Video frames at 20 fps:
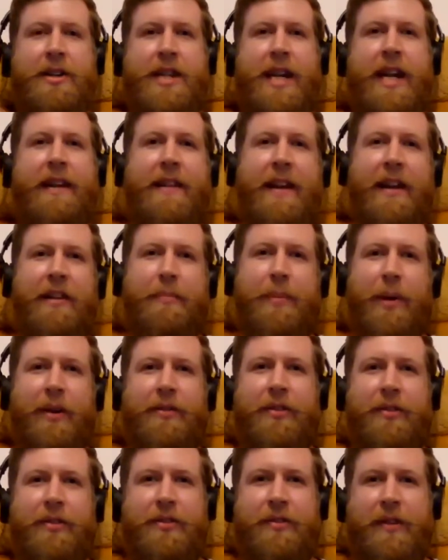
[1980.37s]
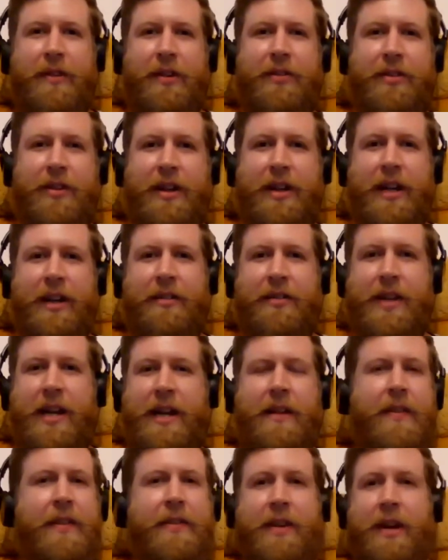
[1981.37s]
tick these boxes to a certain
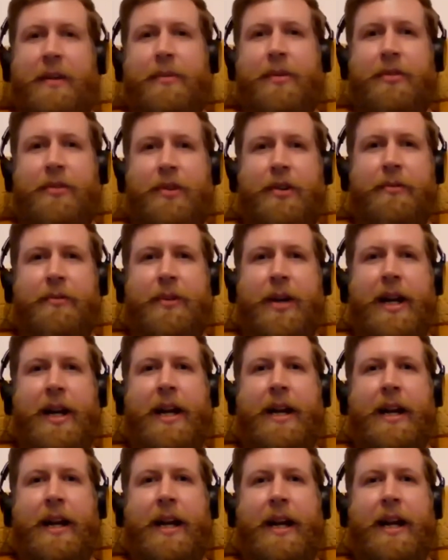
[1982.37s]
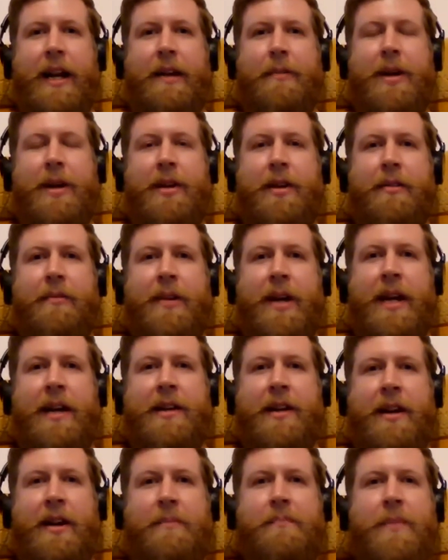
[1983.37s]
extent. And this comes through really clearly when you
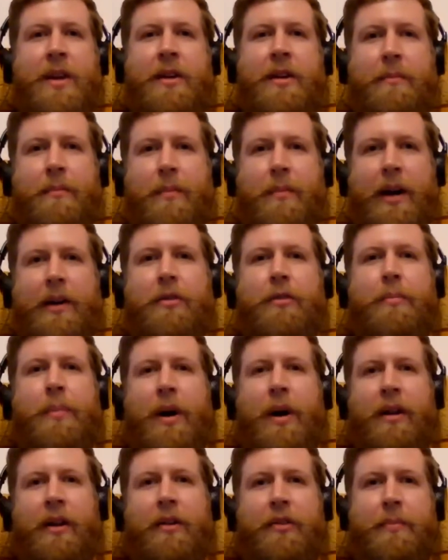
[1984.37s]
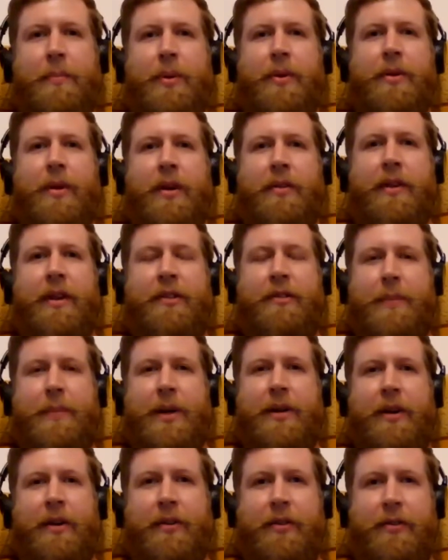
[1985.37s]
read um, Michael Pollan's book on this
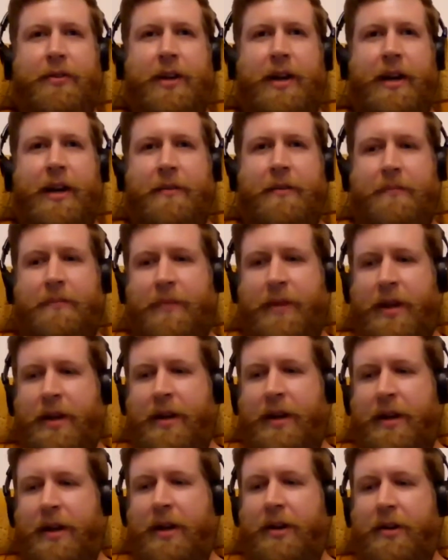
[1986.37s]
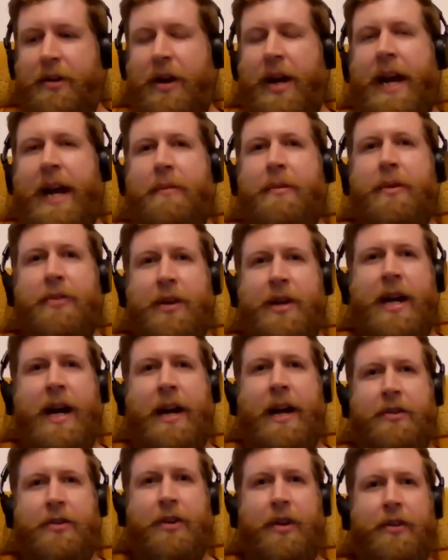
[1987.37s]
because um, you know he was a
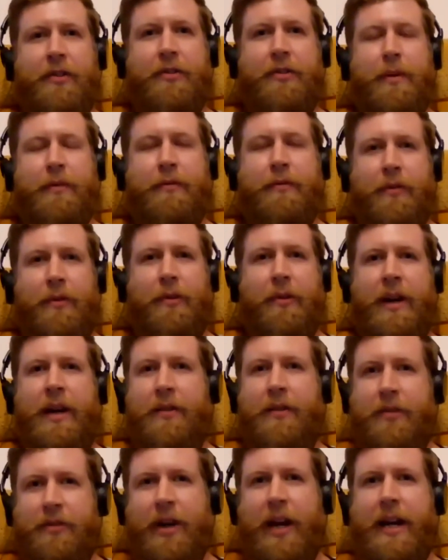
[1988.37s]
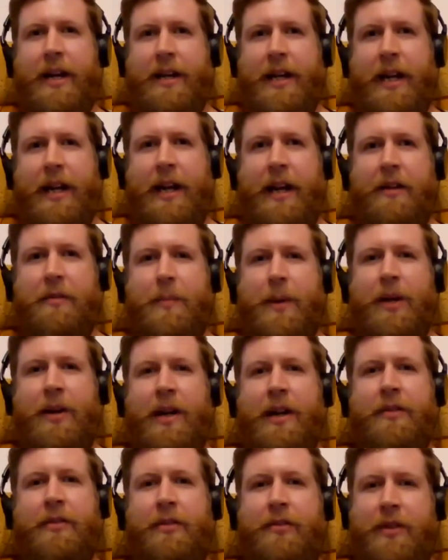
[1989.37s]
naturalist before his psychedelic
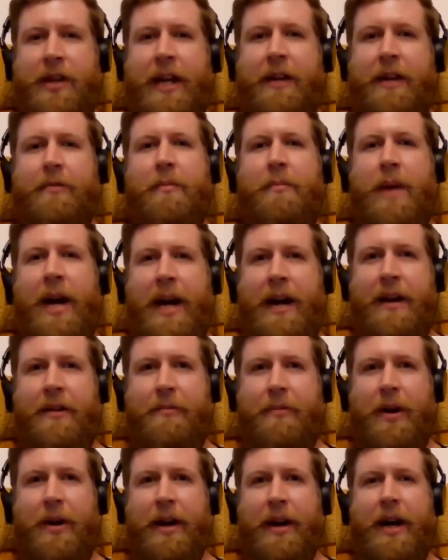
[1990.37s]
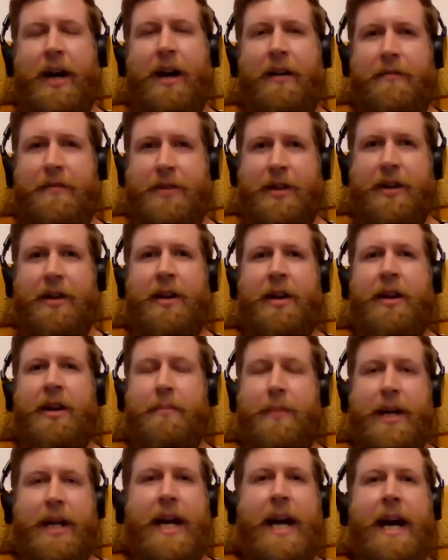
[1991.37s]
experiences and he remained one after
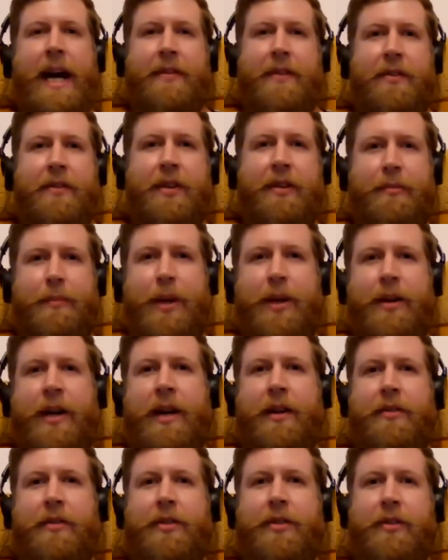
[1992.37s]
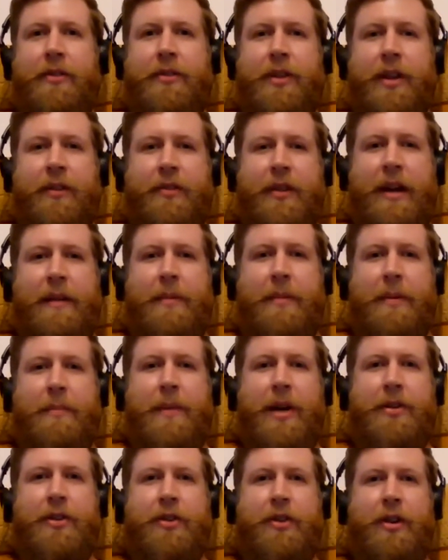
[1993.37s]
but he had this experience on psilocybin
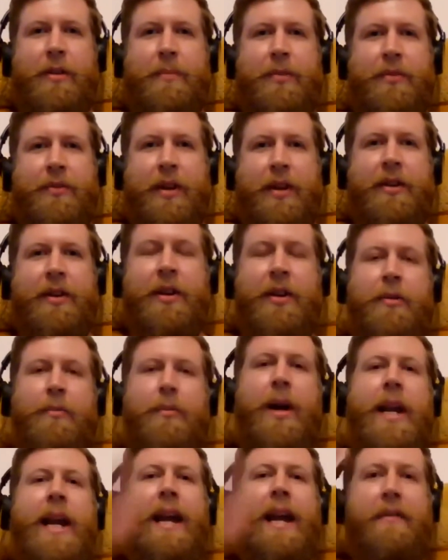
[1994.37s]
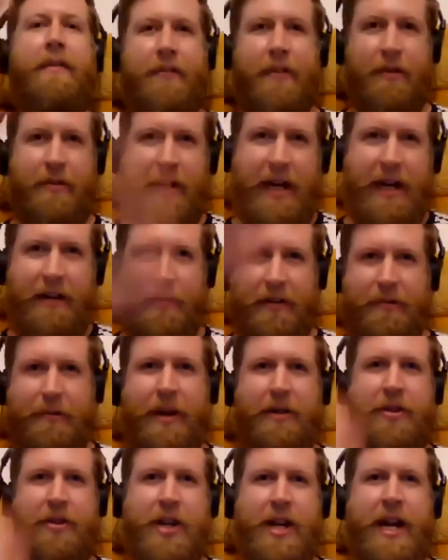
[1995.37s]
mushrooms that when he filled out the
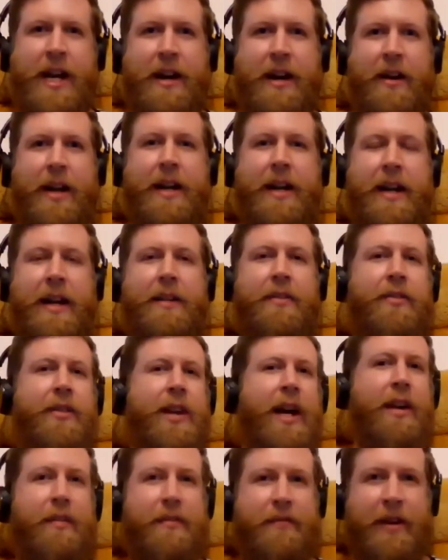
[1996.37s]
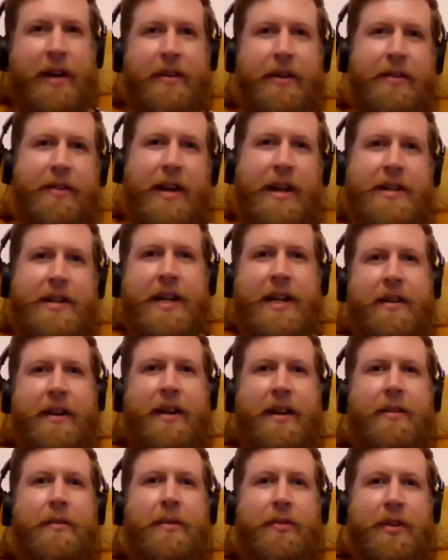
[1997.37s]
questionnaire it, it satisfied the
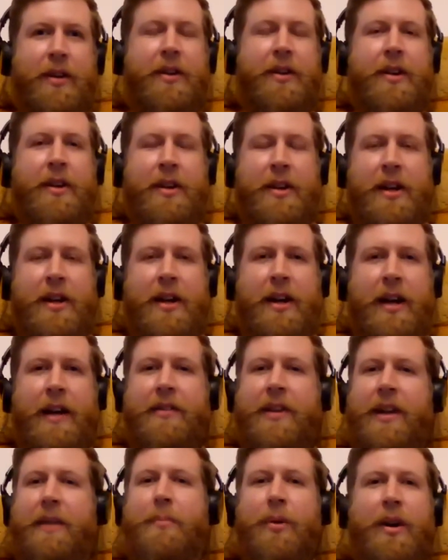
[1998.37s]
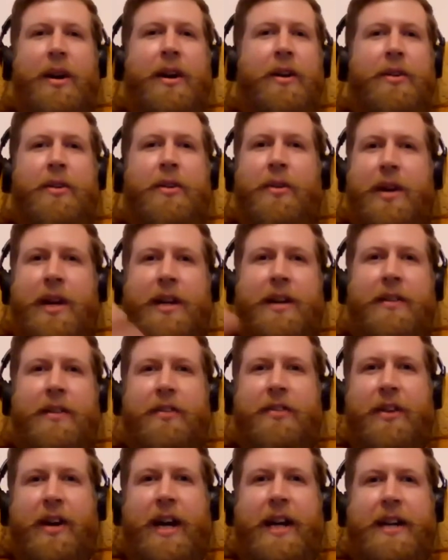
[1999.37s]
criteria it was a as he put it, according to the
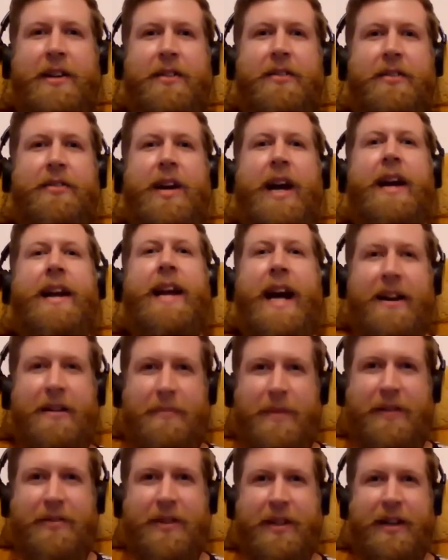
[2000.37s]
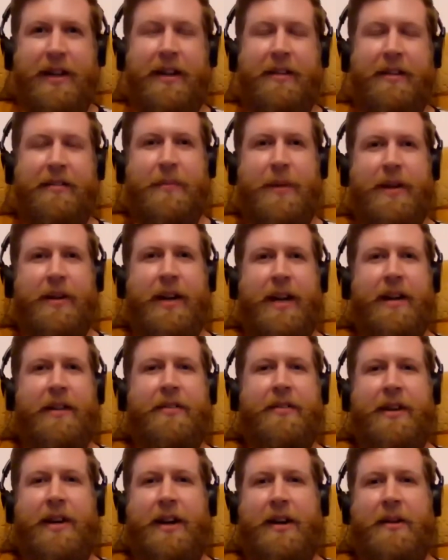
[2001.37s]
scientists, I had had a mystical
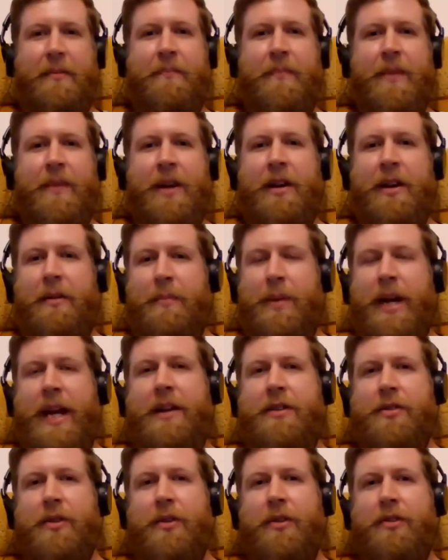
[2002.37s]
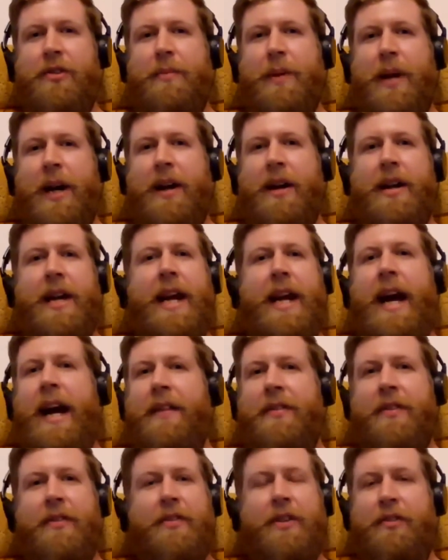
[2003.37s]
experience. Um, but he talks about it, and he
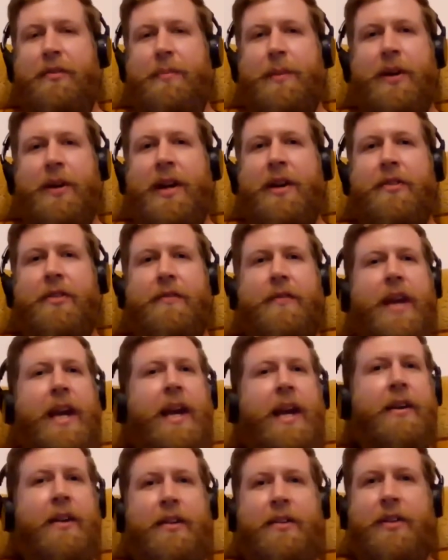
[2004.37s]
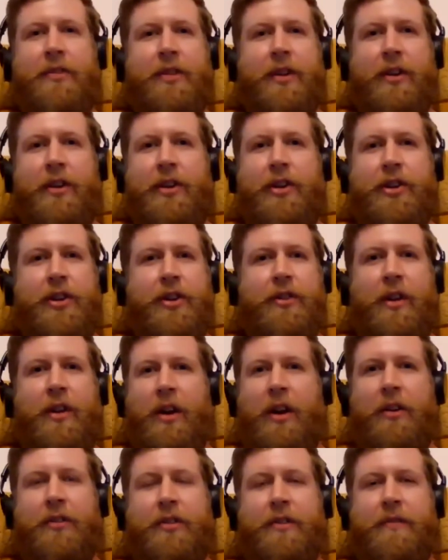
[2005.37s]
had this experience of ego dissolution, the
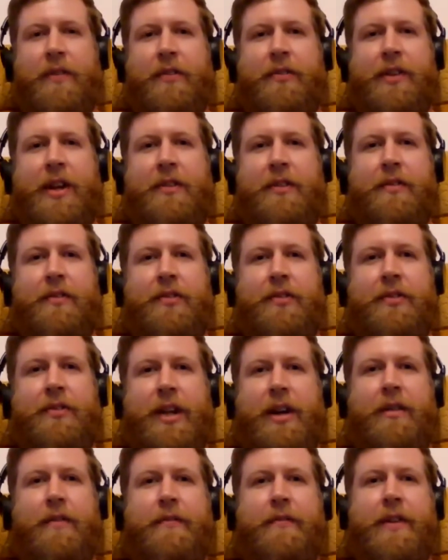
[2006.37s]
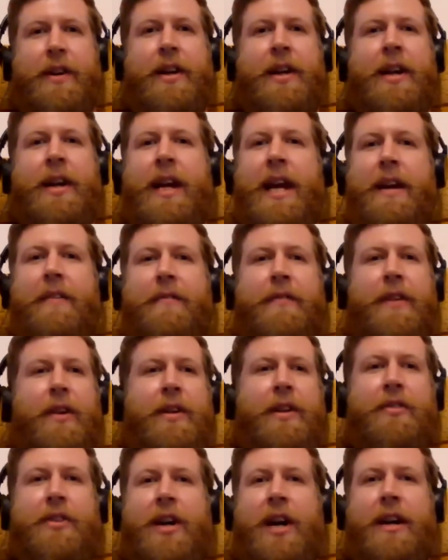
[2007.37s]
loss of the sense of self, and he
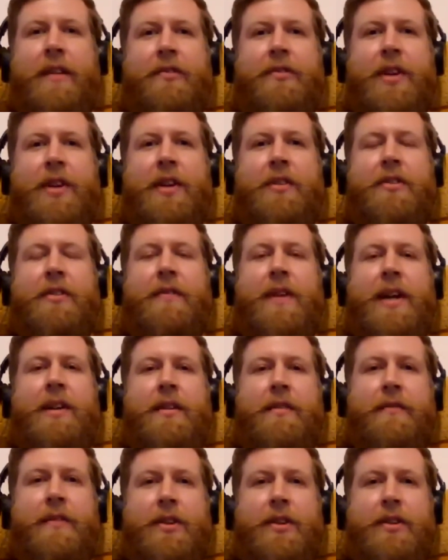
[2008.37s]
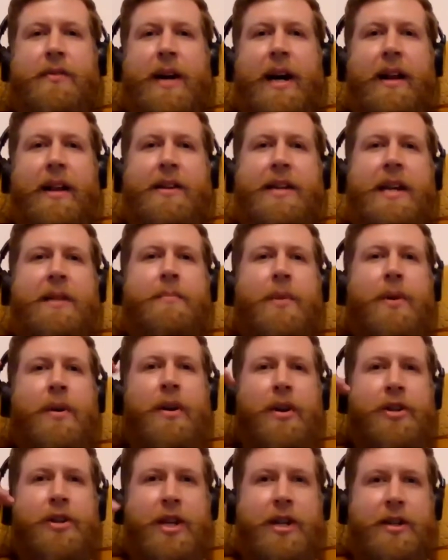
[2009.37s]
felt his kind of sense of individuality
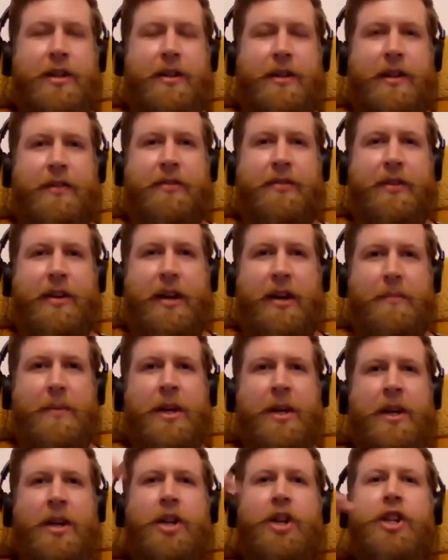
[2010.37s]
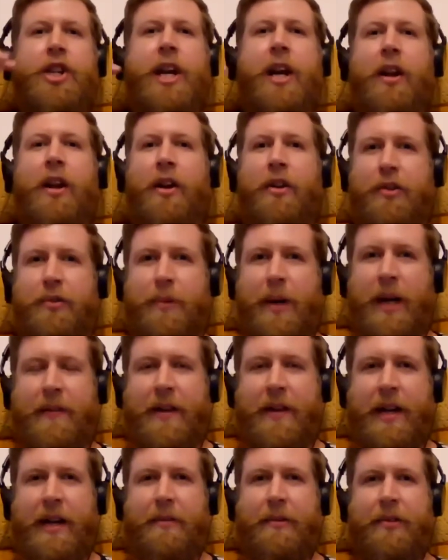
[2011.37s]
merge into this um, cello suite
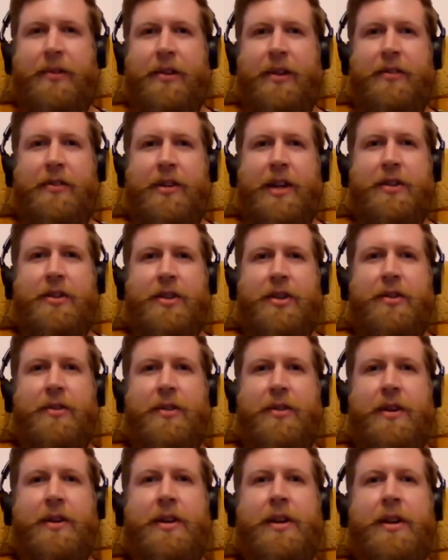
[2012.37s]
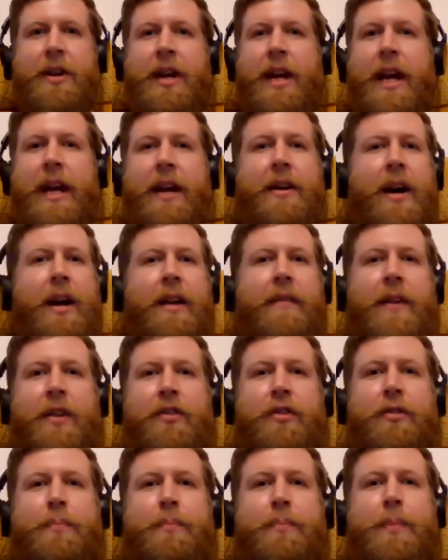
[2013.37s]
that he was listening to, and he kind of
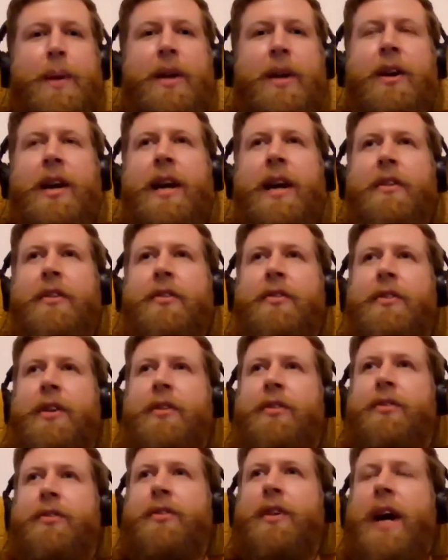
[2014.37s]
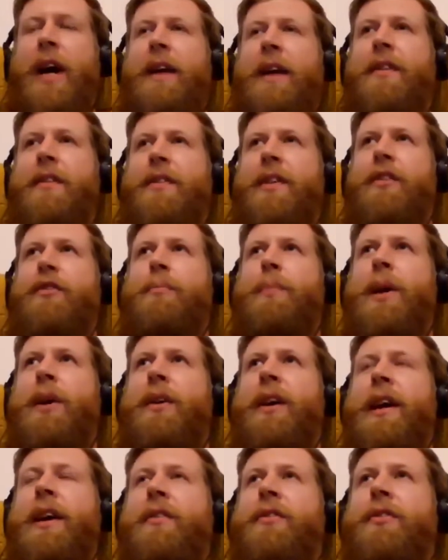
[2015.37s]
experienced this, had this
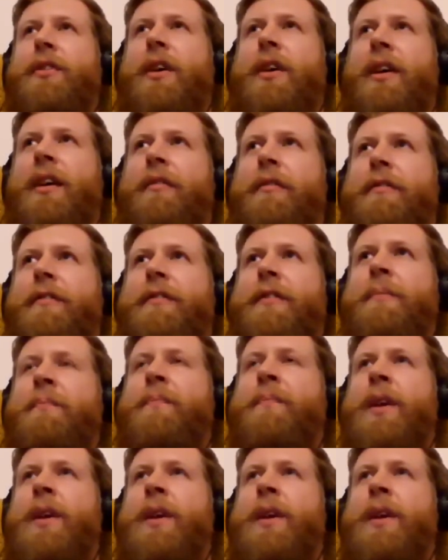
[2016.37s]
experience of